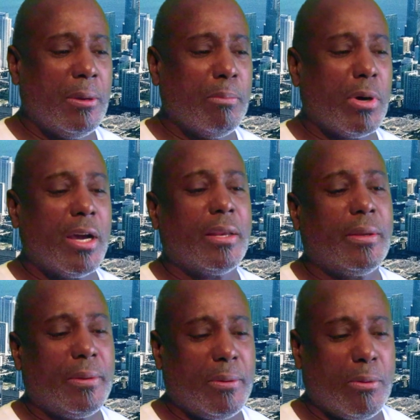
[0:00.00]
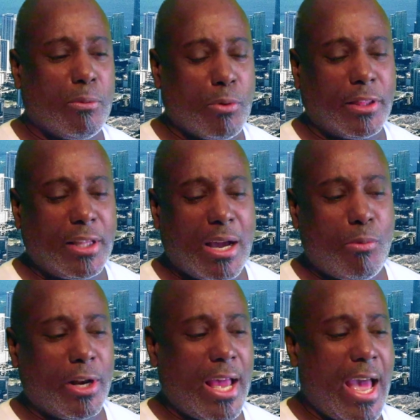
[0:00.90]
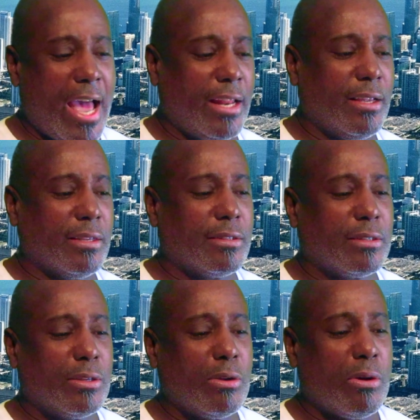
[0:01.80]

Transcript: But one thing I want to add is,